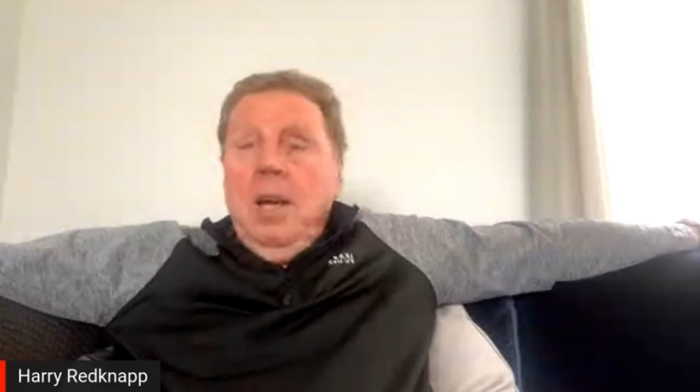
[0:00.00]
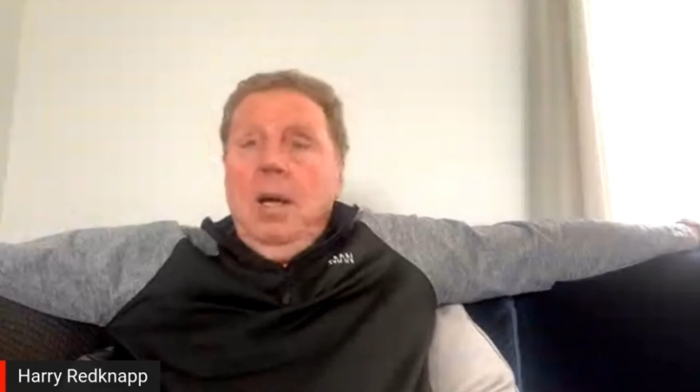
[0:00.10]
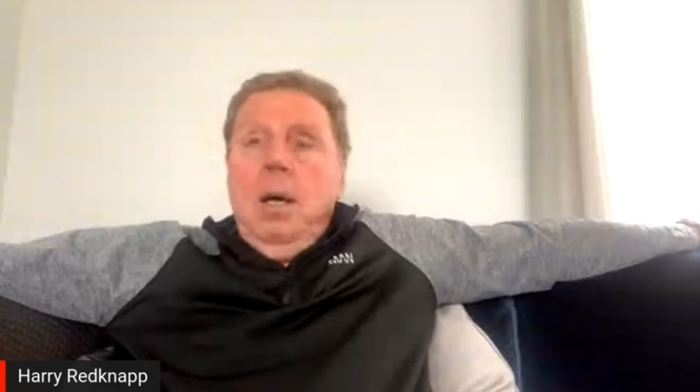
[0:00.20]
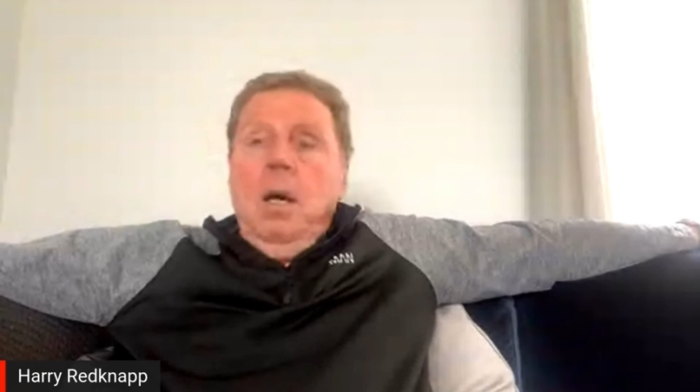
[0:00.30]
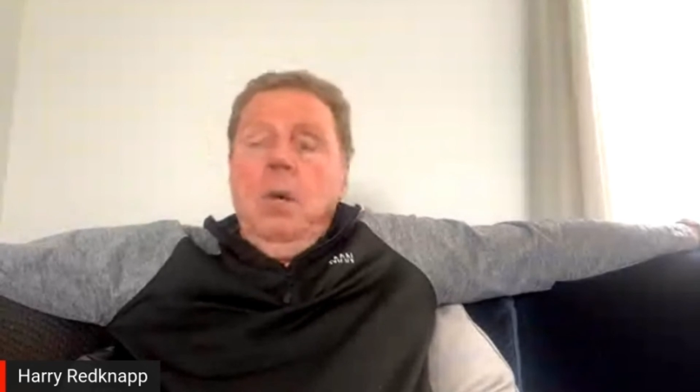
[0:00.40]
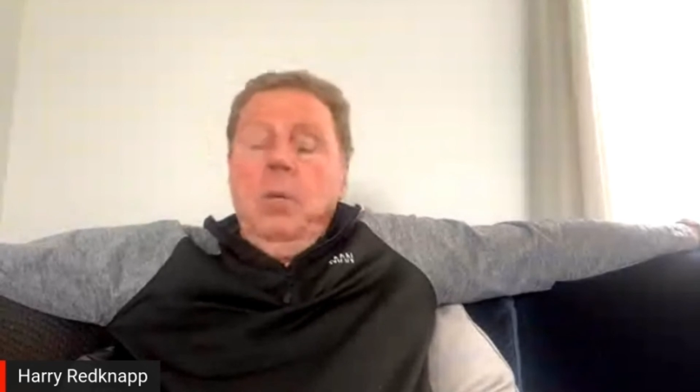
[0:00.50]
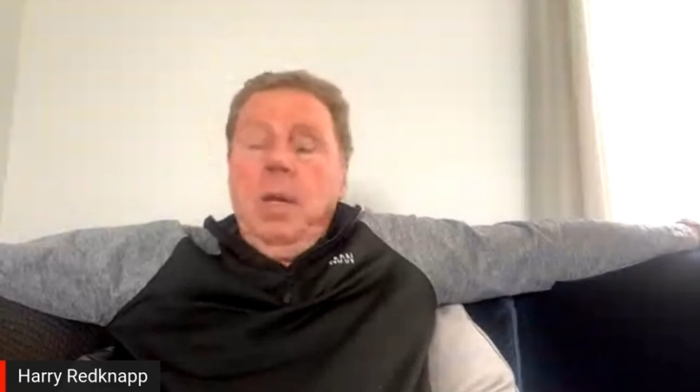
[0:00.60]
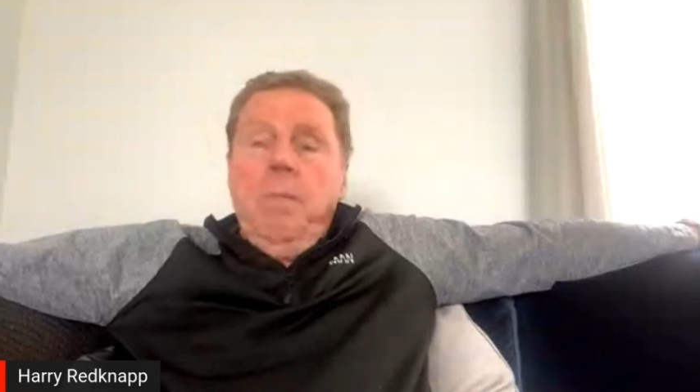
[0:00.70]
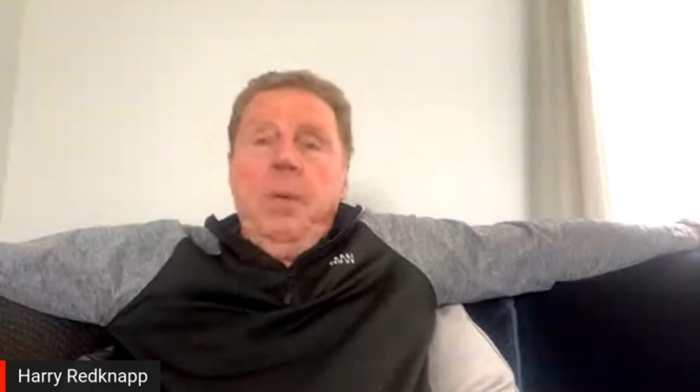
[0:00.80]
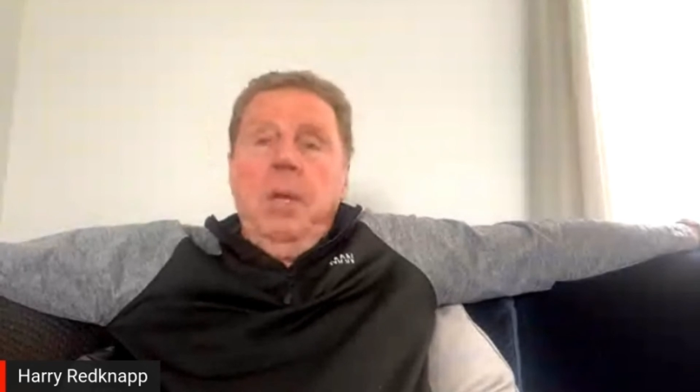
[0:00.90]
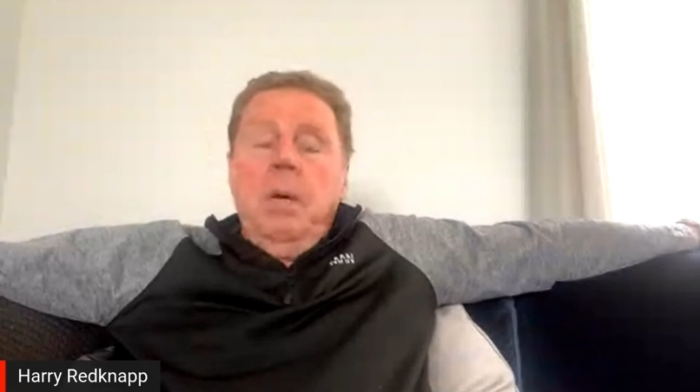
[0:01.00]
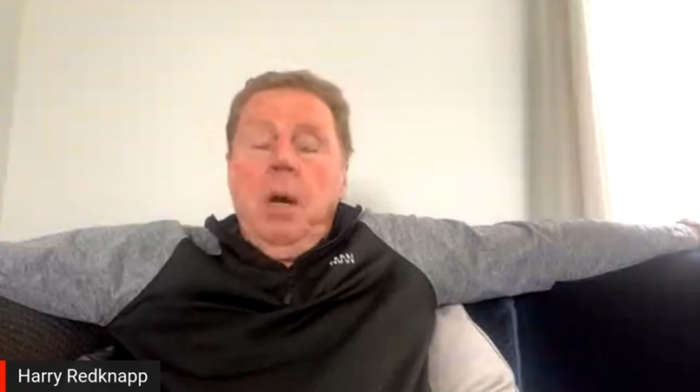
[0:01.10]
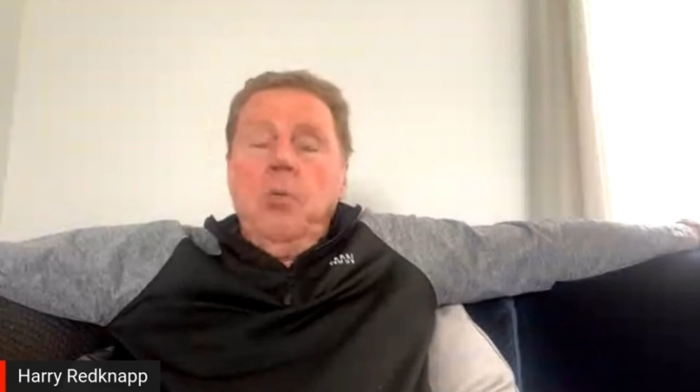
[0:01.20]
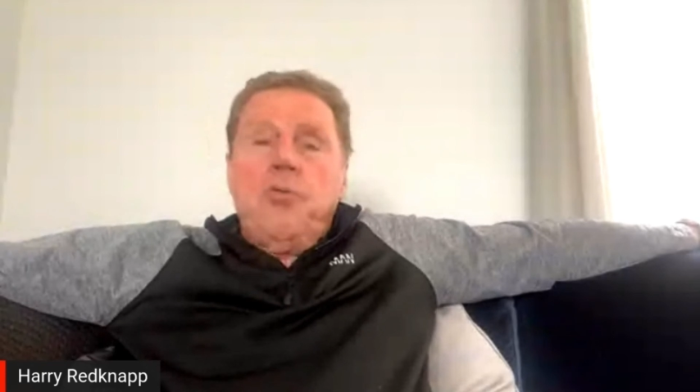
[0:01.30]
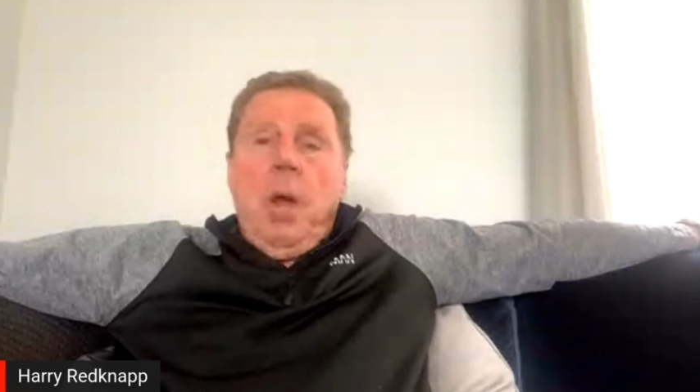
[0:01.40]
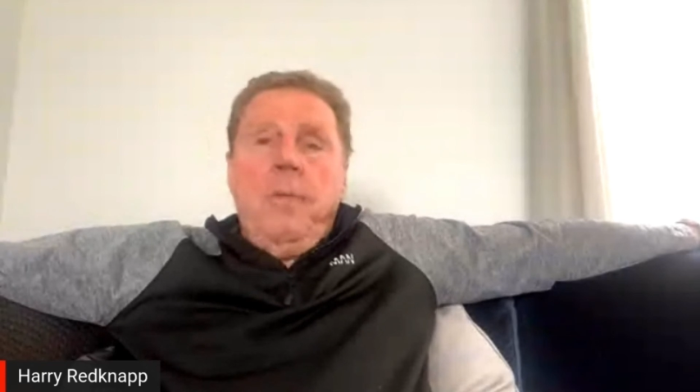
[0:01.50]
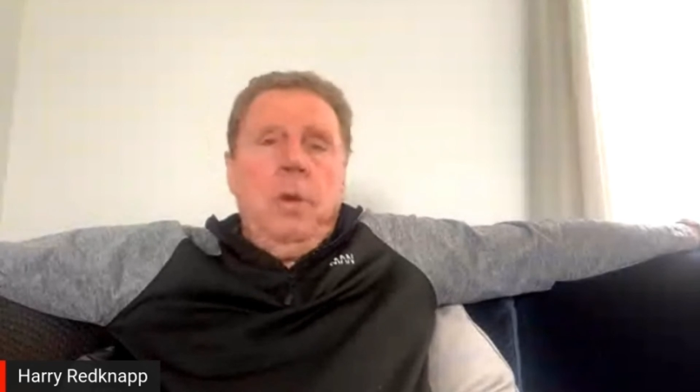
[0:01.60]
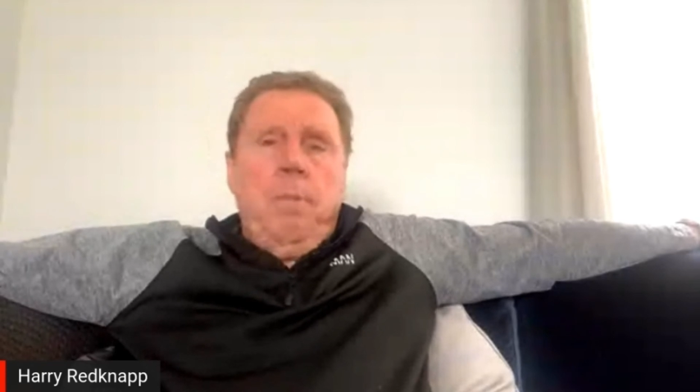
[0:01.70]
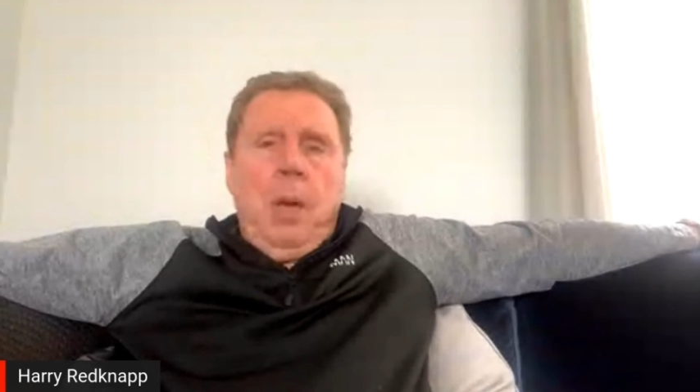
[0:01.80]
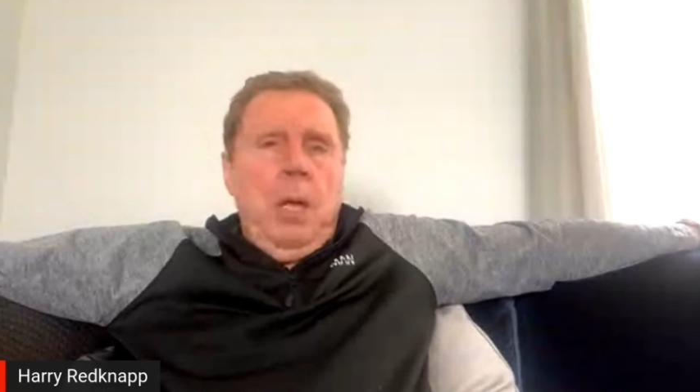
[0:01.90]
We get beat at Old
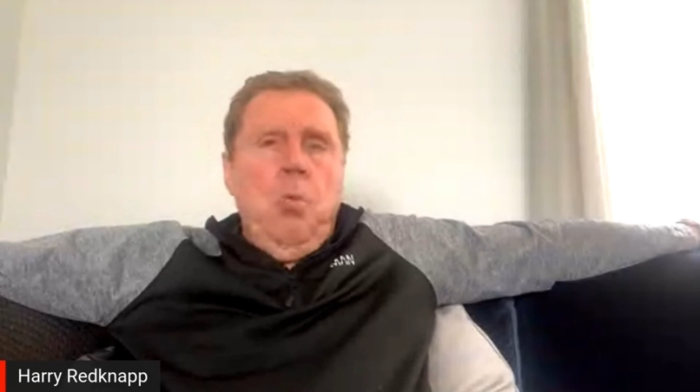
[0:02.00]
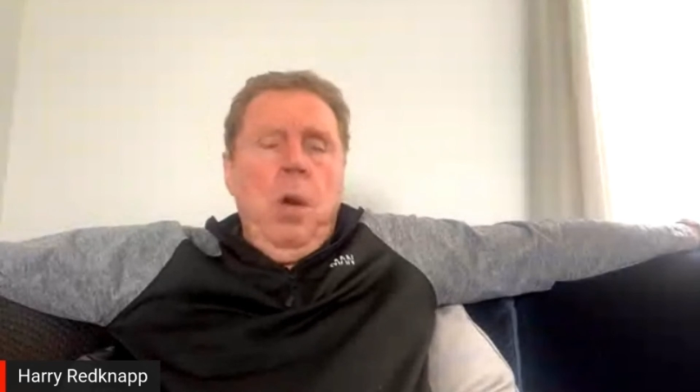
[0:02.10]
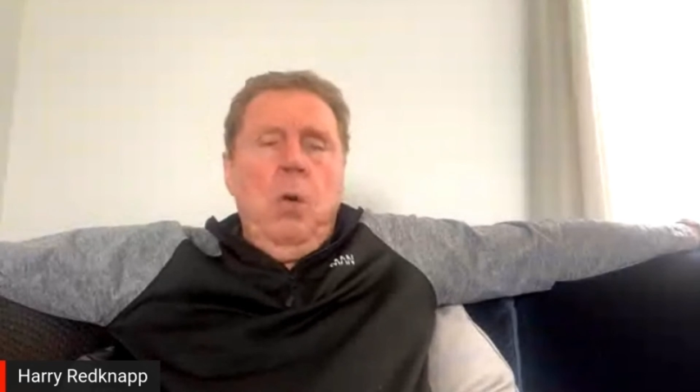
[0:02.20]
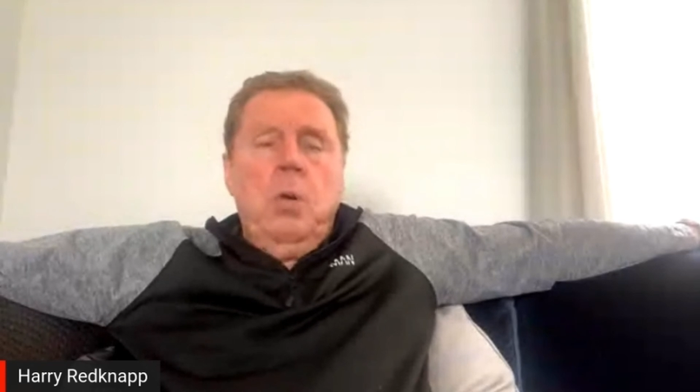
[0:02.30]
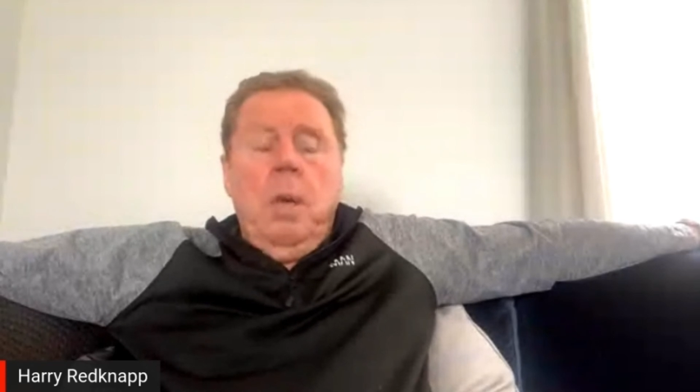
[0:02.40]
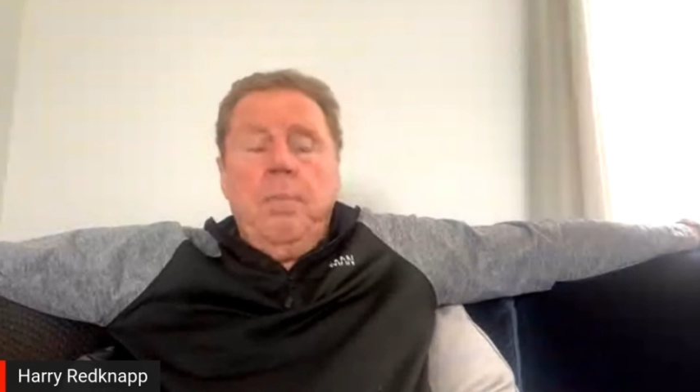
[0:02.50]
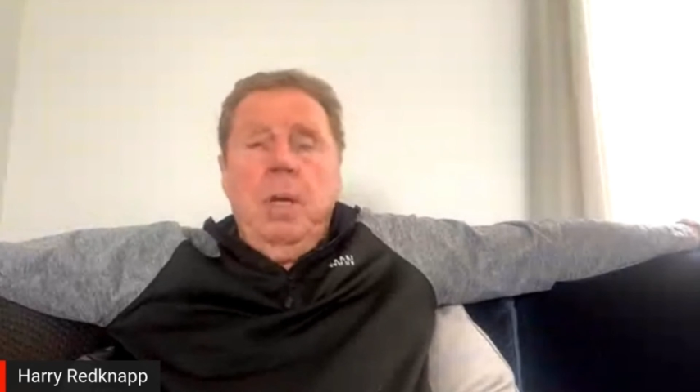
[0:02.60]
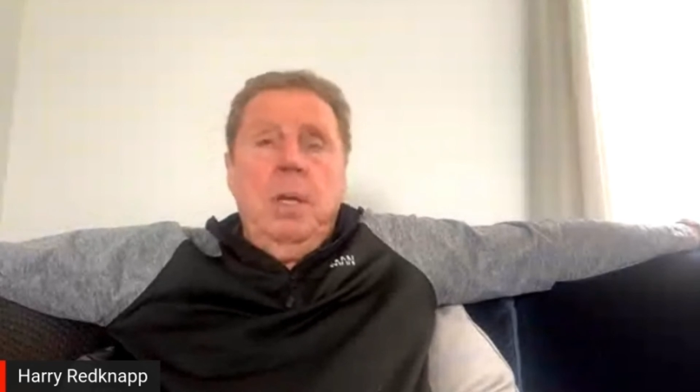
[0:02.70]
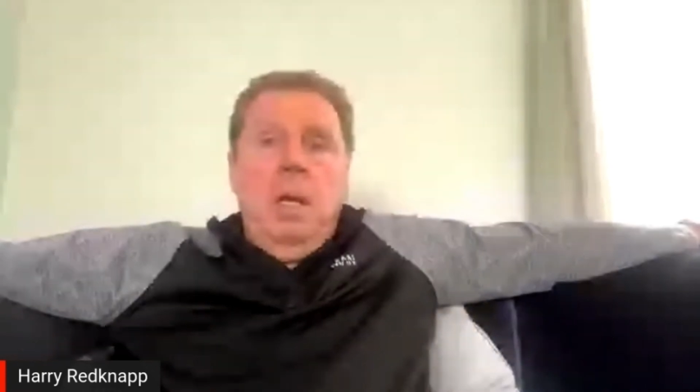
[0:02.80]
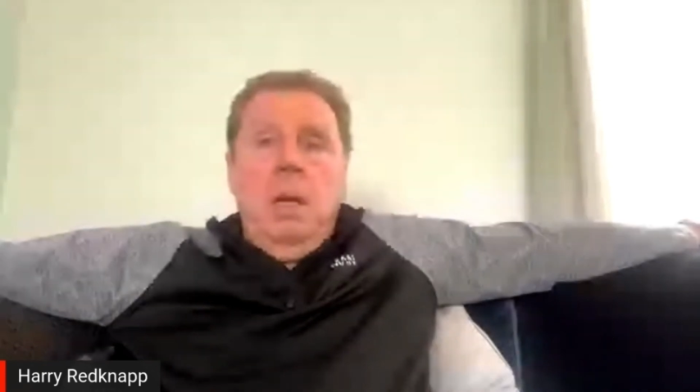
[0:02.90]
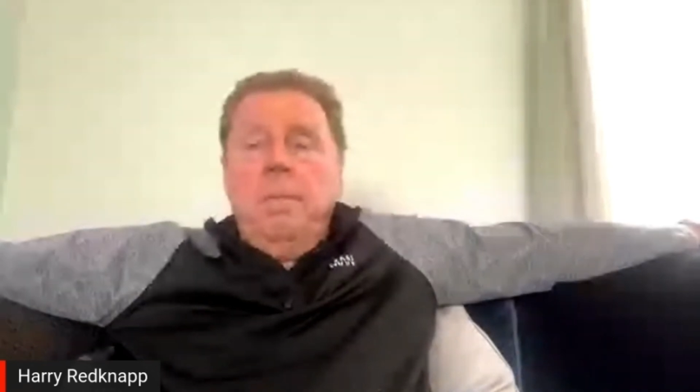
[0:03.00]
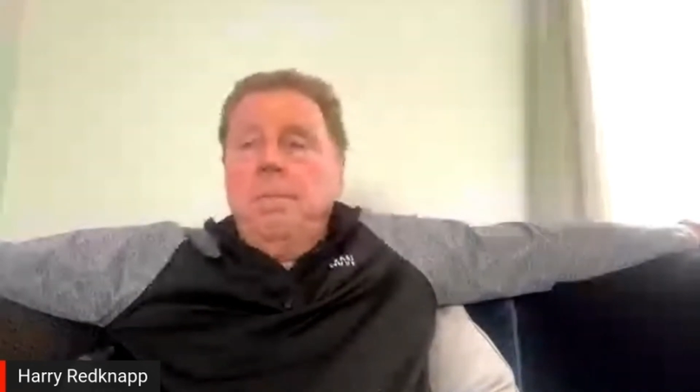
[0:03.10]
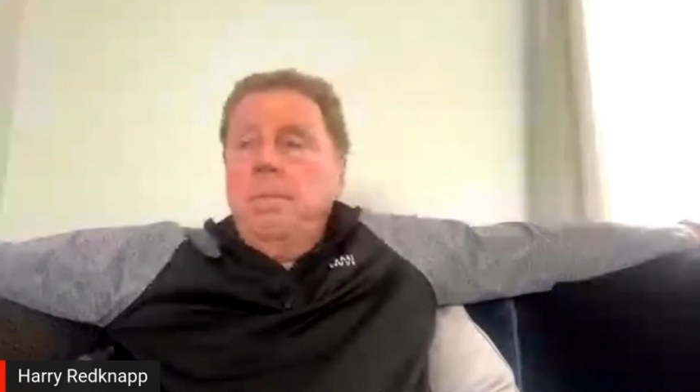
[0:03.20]
Trafford, play well, get beat there,